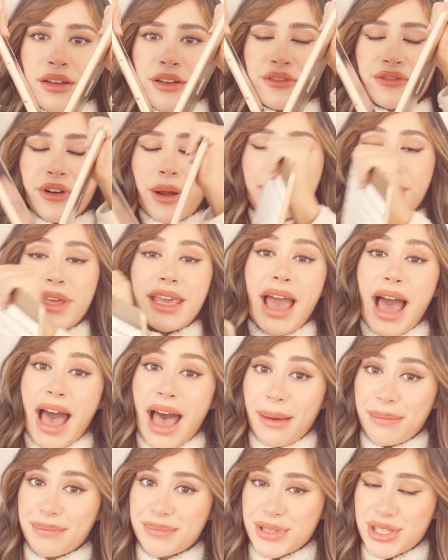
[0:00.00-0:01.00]
from the
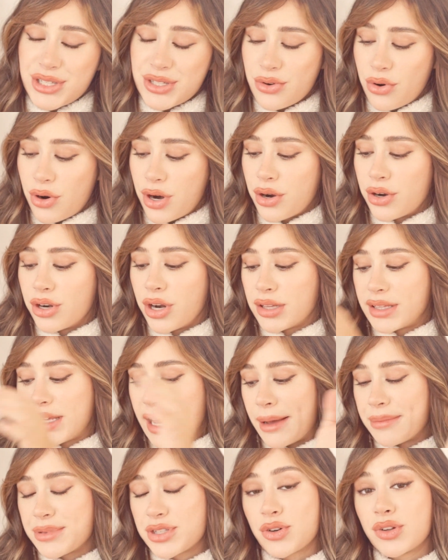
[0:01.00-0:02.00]
App Store, or not the
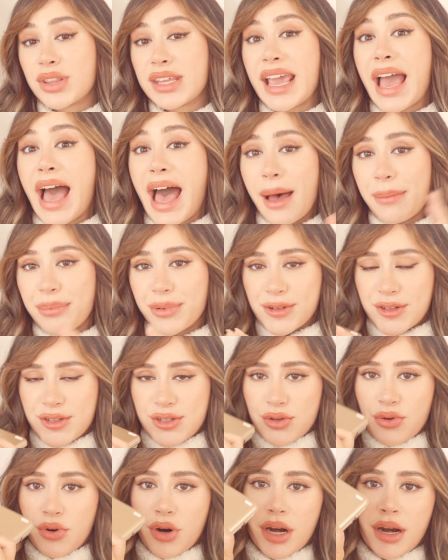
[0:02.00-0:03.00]
App Store, the Apple
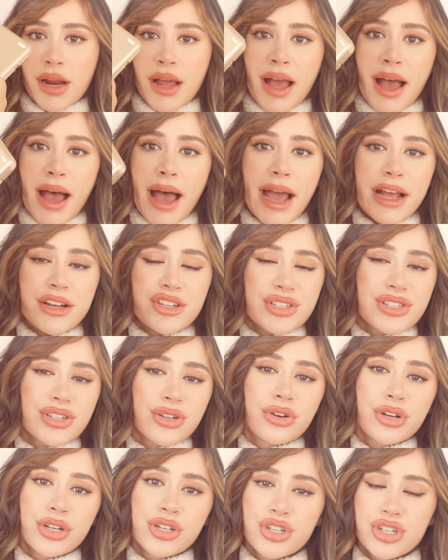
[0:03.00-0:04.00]
Store. I just
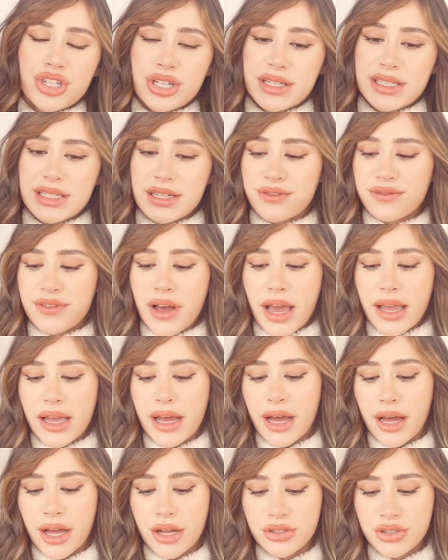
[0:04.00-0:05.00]
couldn't justify
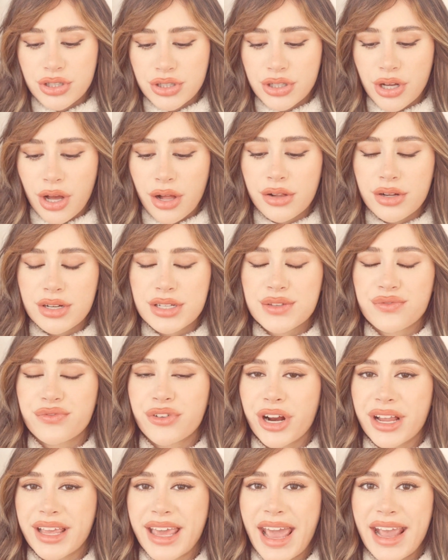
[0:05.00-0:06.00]
$100
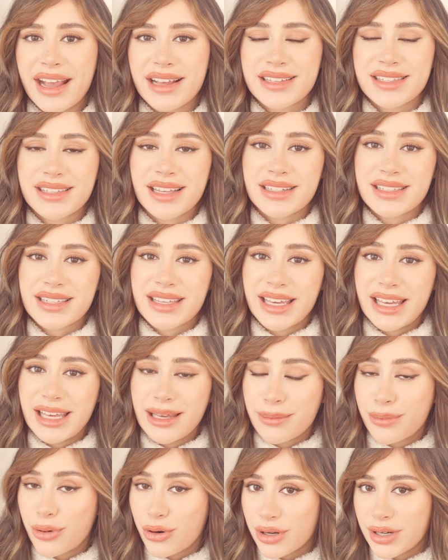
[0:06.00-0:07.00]
for a case that's
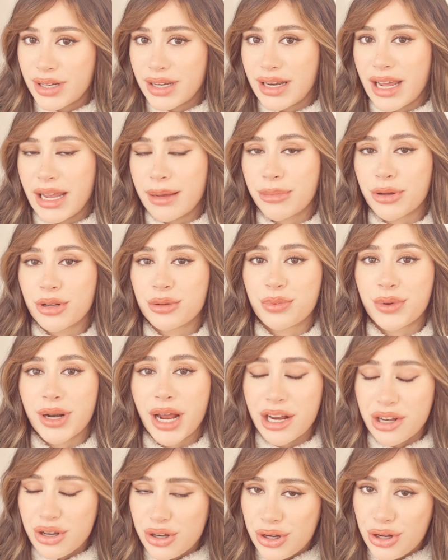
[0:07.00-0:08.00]
keyboard enabled when
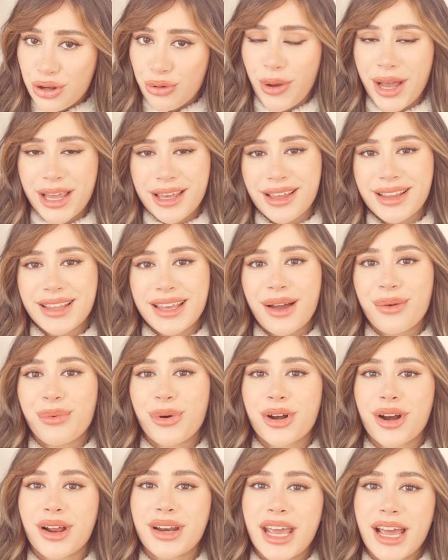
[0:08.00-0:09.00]
I knew I could get
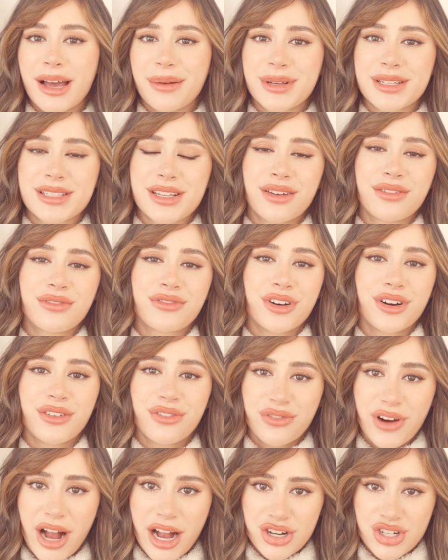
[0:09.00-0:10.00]
one on Amazon for a
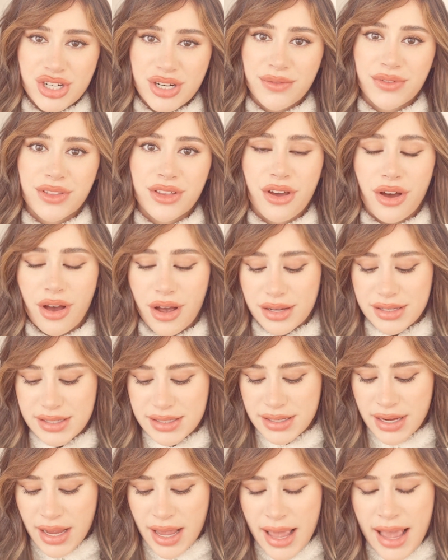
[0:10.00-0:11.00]
fraction of the cost.